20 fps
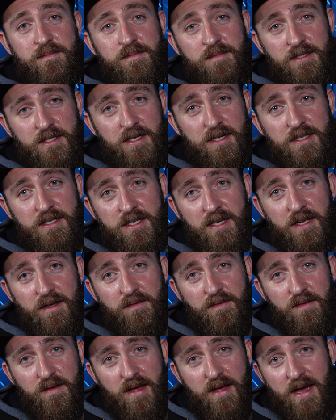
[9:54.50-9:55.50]
stay
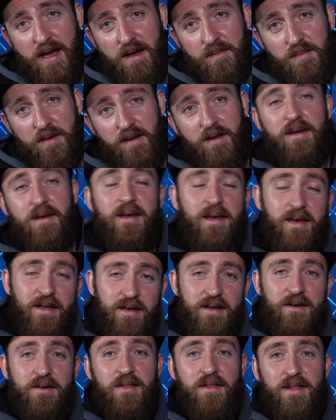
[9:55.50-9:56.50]
safe, happy,
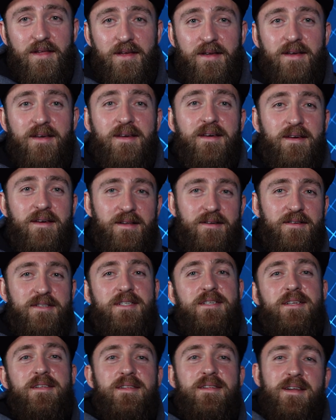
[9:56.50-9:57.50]
and healthy, and I'll
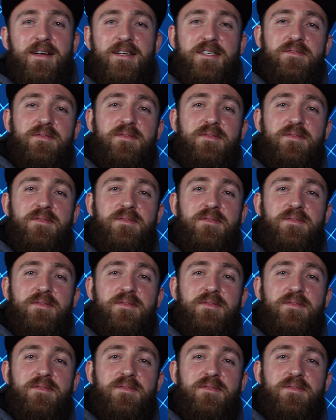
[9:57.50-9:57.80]
see you in the next